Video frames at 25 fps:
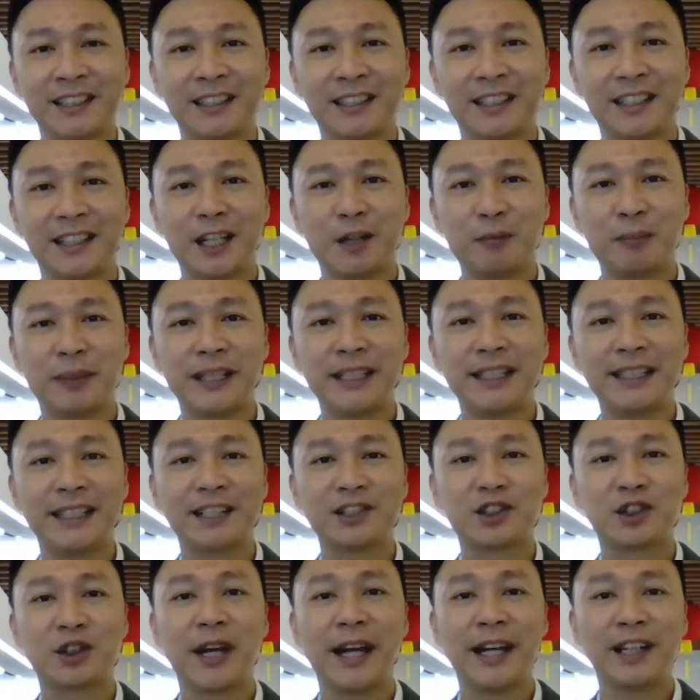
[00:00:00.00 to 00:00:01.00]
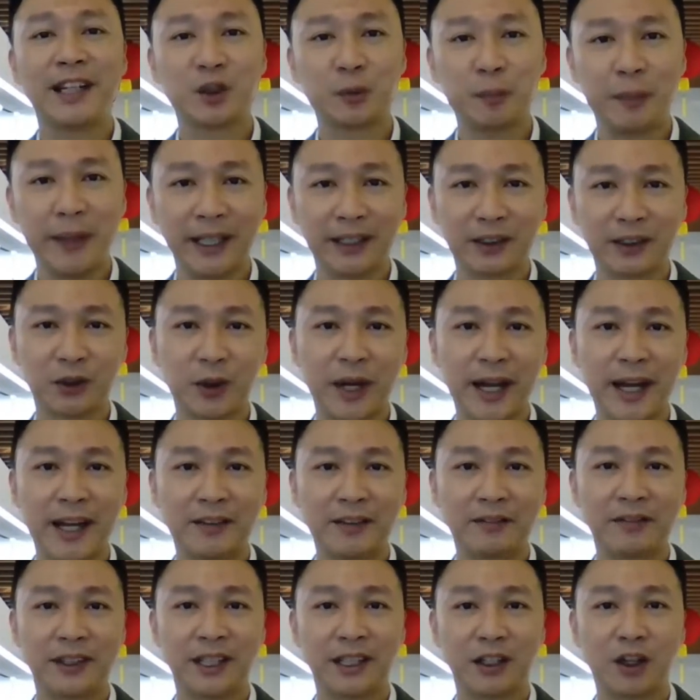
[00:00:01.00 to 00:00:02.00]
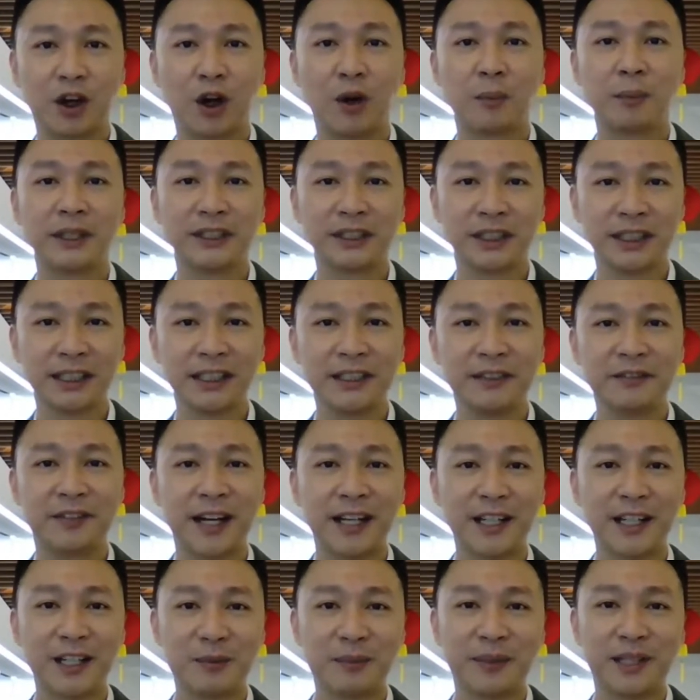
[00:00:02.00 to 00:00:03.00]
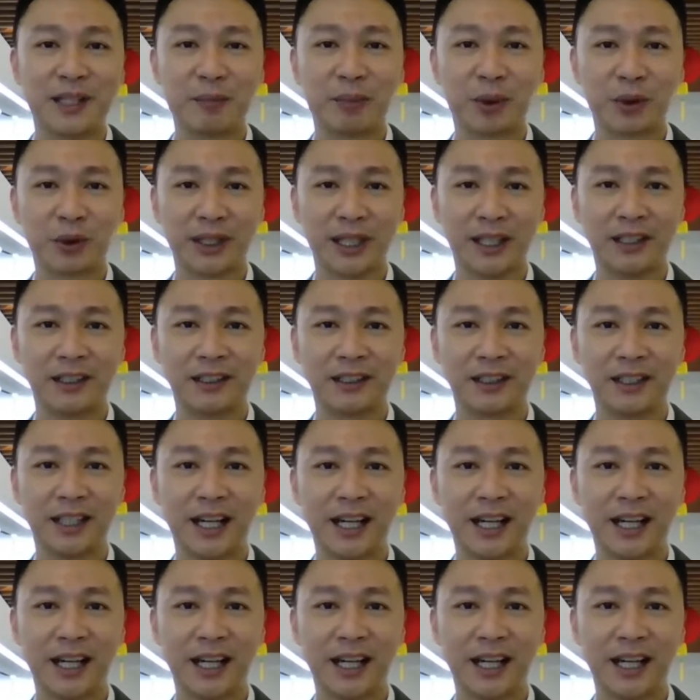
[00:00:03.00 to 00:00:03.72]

the company does not expect to have a commercially viable product